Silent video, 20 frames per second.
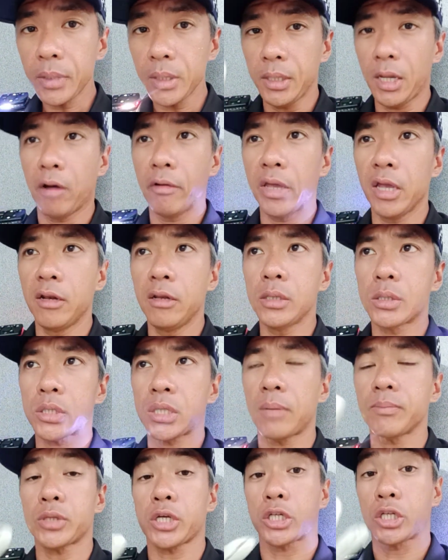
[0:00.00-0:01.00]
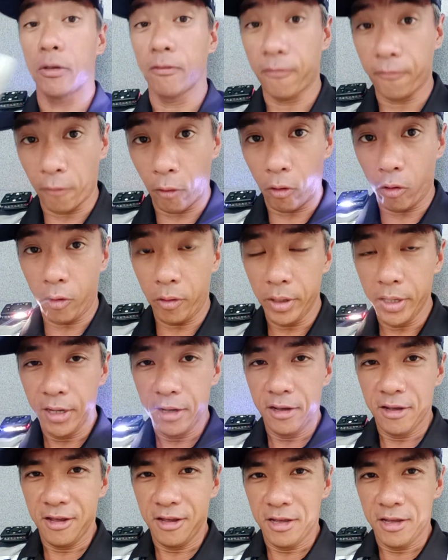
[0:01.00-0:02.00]
Now in subsection 4,
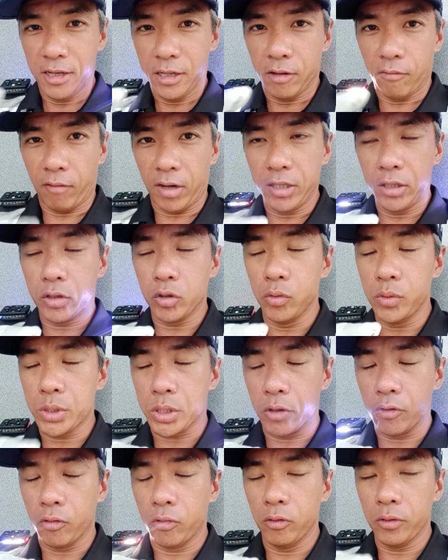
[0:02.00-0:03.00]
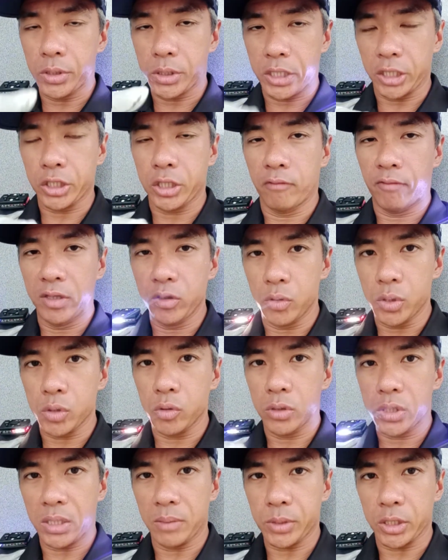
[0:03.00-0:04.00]
section
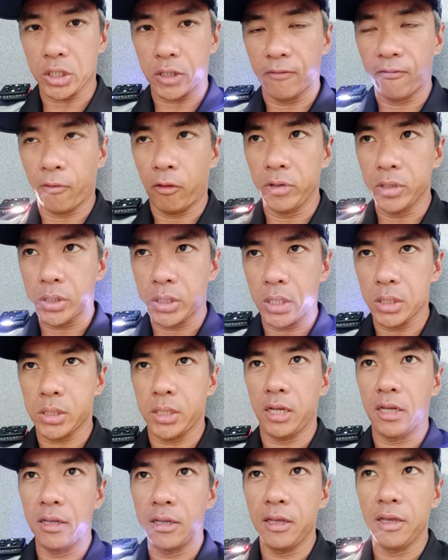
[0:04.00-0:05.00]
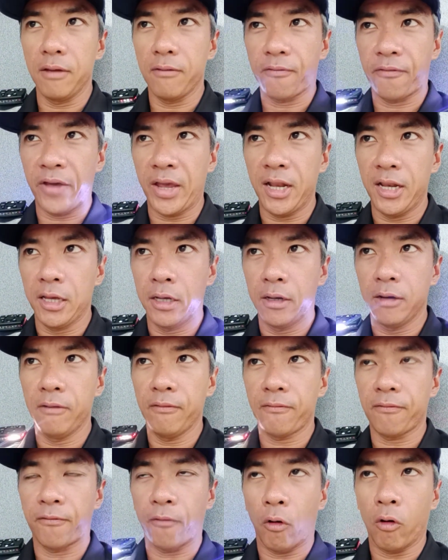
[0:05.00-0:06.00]
120 subsection 4, it says that failure
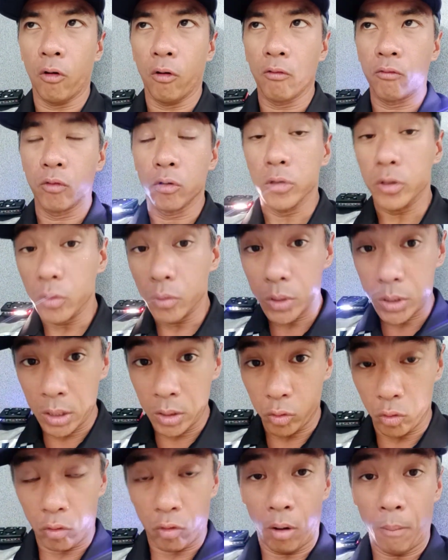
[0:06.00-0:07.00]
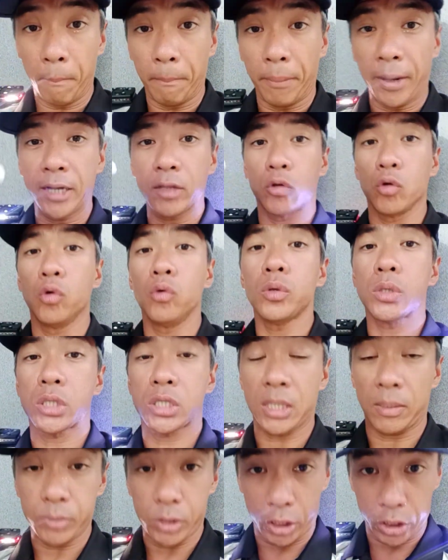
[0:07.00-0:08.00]
for road user to comply to
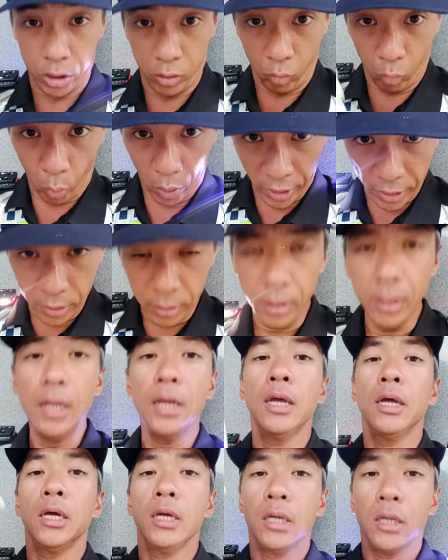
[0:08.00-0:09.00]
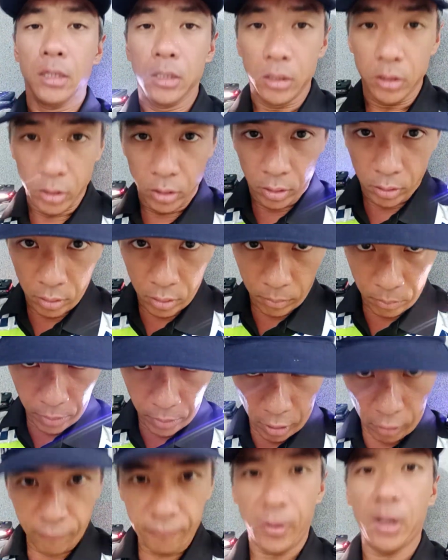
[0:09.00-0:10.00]
subsection 1
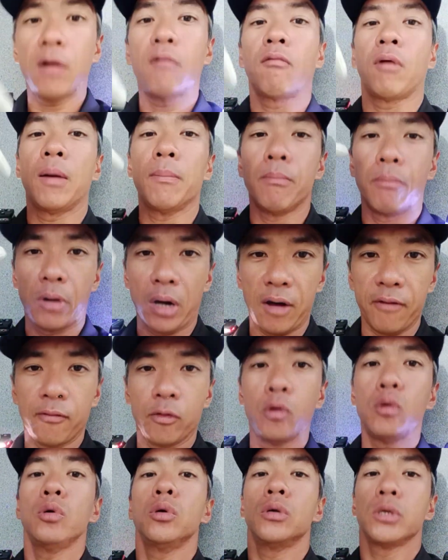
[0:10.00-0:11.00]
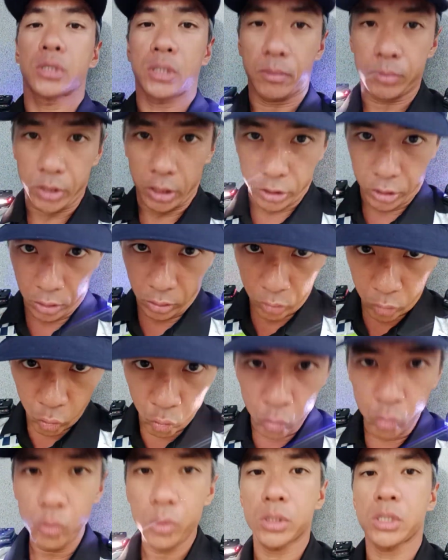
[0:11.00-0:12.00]
alpha, 1 bravo, subsection
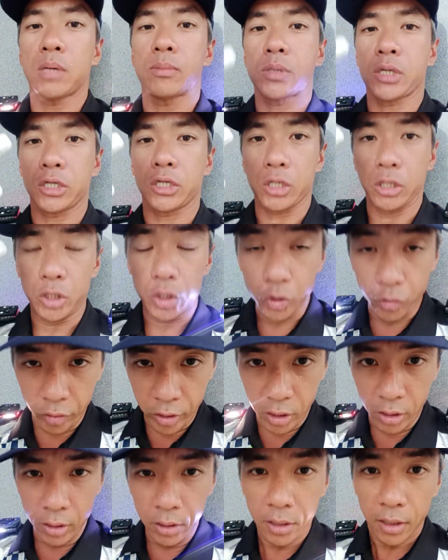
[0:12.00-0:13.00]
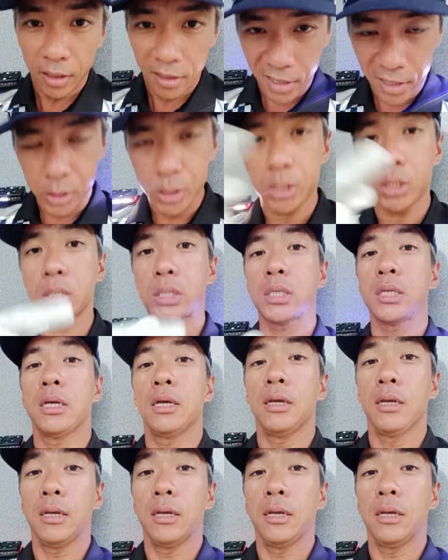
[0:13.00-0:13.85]
2, subsection 3 is